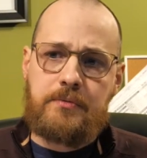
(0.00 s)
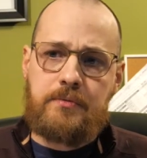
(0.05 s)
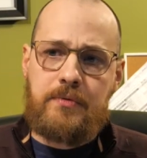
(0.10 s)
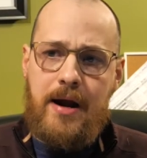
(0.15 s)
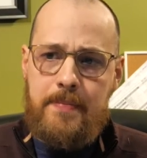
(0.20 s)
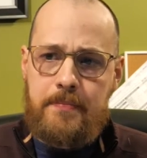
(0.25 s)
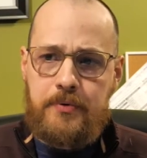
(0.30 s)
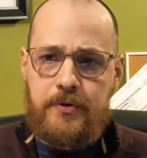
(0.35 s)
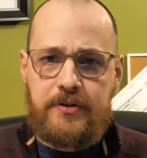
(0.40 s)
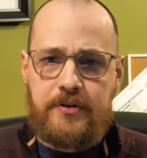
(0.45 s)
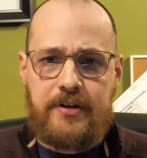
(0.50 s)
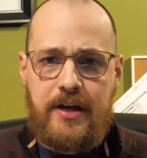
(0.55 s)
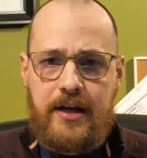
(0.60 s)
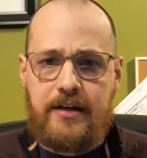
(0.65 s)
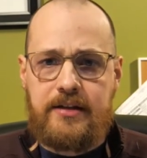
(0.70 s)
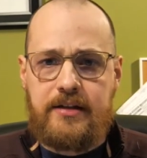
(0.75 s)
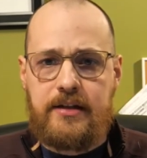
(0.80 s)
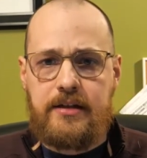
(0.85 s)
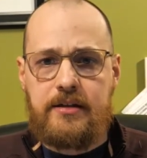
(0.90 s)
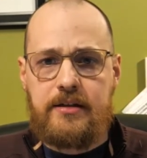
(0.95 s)

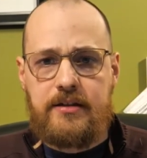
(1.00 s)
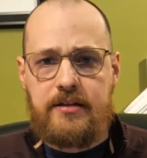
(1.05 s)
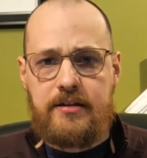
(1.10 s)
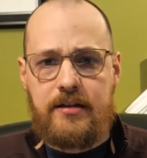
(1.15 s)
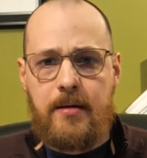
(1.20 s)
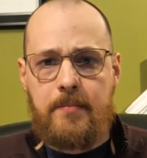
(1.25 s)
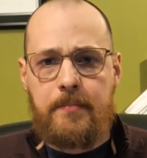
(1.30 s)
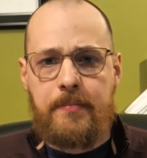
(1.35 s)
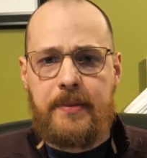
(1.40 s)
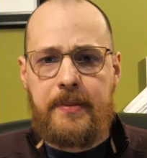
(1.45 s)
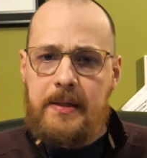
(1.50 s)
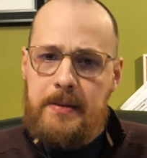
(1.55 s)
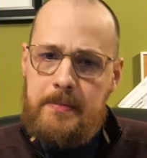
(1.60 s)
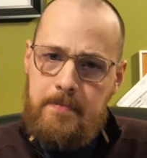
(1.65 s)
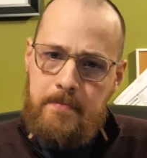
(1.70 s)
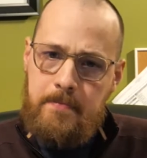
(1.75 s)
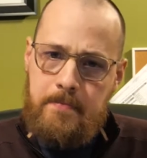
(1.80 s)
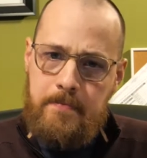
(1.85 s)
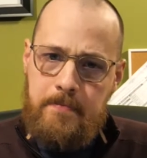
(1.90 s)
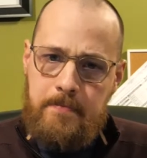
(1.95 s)
representing
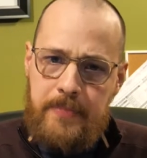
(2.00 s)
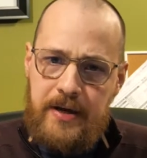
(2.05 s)
something